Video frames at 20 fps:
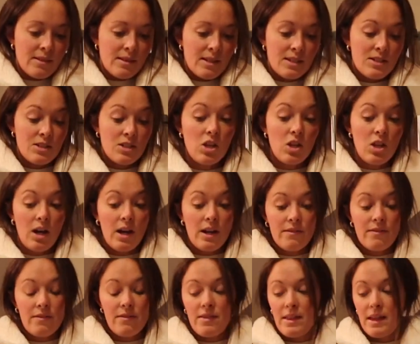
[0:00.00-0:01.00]
it's a lot
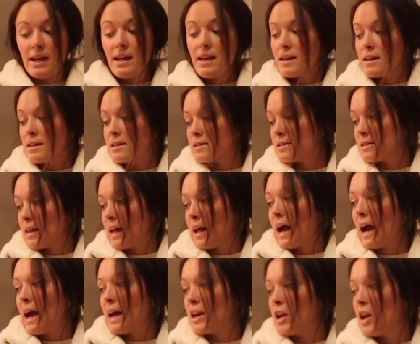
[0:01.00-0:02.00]
of things
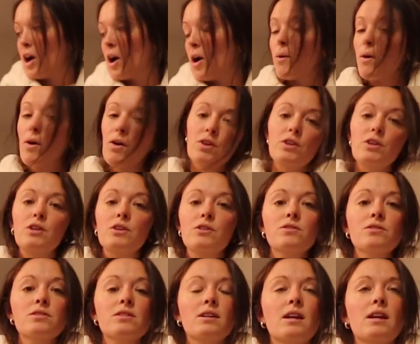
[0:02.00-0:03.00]
that I know I'll
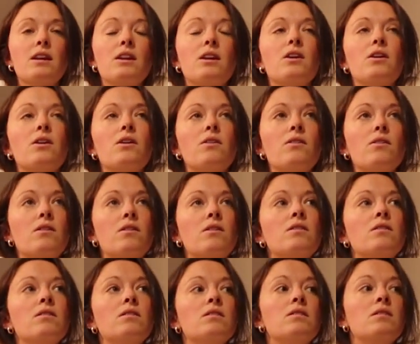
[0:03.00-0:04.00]
use, and I know
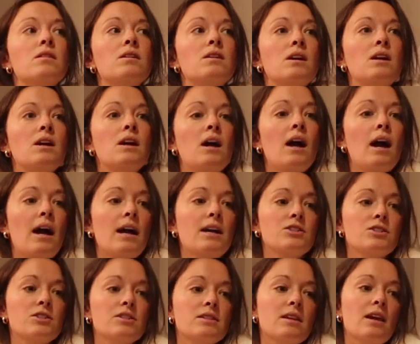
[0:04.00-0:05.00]
I
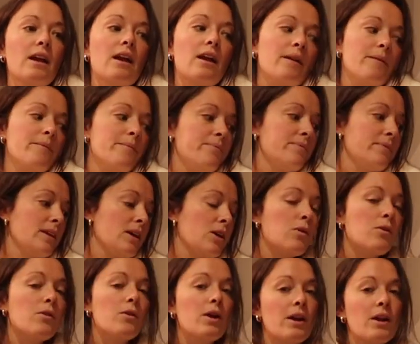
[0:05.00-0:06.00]
just like
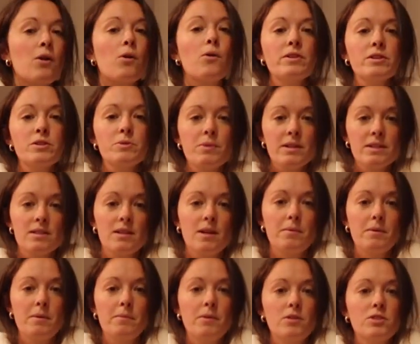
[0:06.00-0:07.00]
it always brings
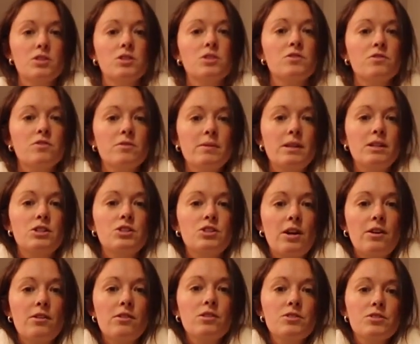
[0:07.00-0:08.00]
up emotions for me in
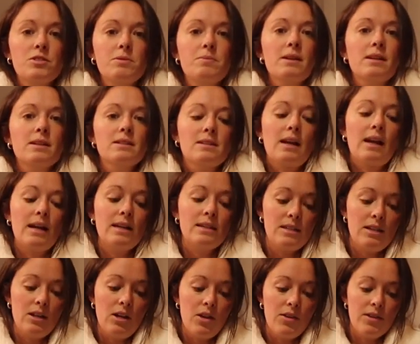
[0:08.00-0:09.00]
general, just because like I
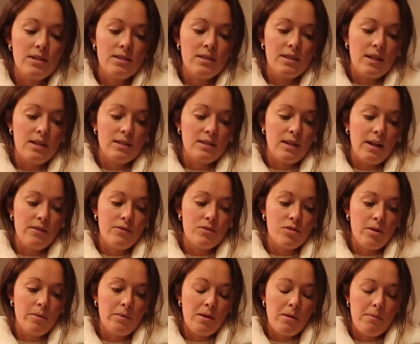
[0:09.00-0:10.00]
see all these things that I have
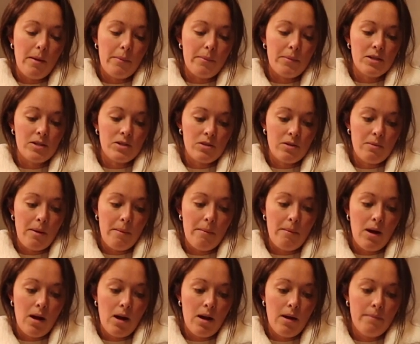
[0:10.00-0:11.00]
so many memories with my
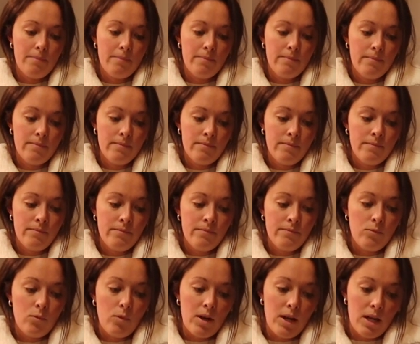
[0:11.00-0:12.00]
mom
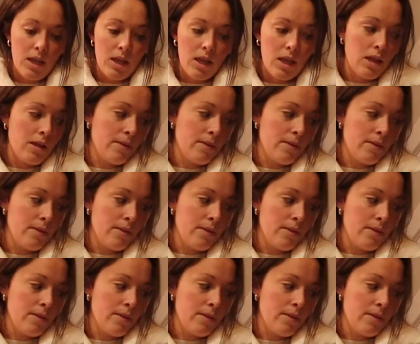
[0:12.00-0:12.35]
with.